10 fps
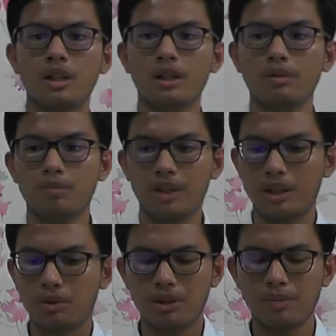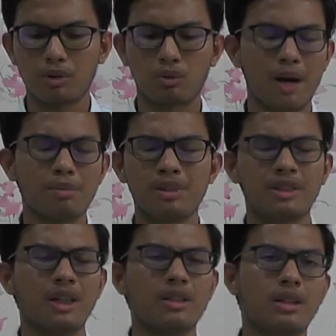and there were some grammar
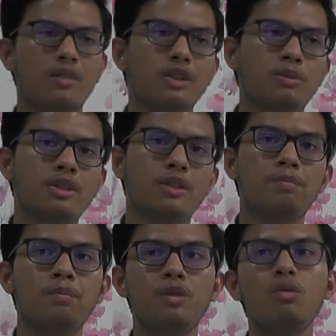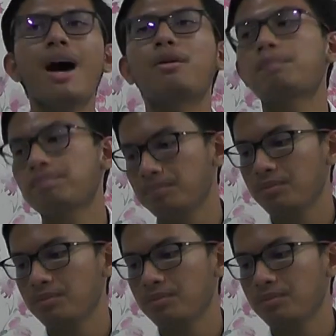mistakes, and I thought to myself, wow,